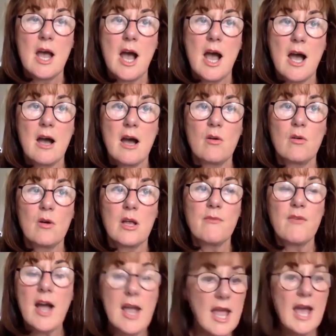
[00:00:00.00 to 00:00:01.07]
how,
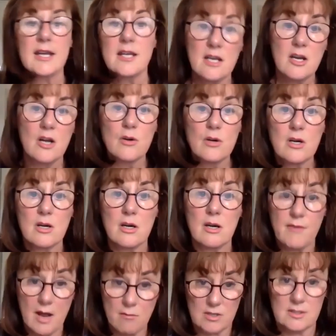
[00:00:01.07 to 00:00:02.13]
if I hadn't known her,
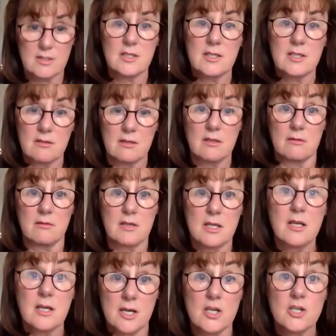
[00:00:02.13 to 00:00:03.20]
if I wasn't a
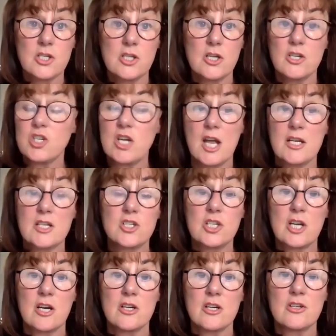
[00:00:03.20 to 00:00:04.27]
clinician and she hadn't
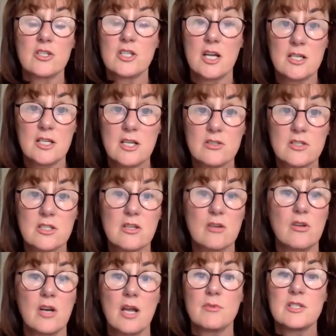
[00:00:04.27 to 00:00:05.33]
shared her diagnosis,
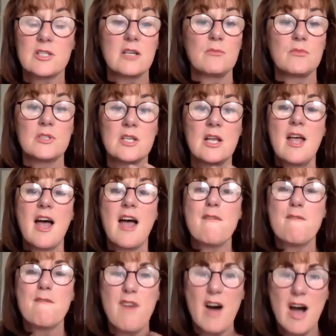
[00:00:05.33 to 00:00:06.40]
all I was seeing was a
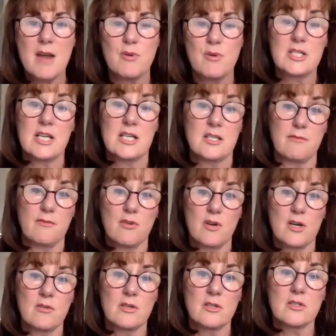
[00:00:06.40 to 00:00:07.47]
vibrant
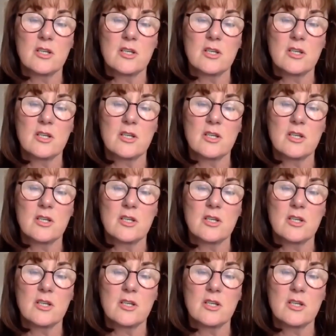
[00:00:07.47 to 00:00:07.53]
84-year-old.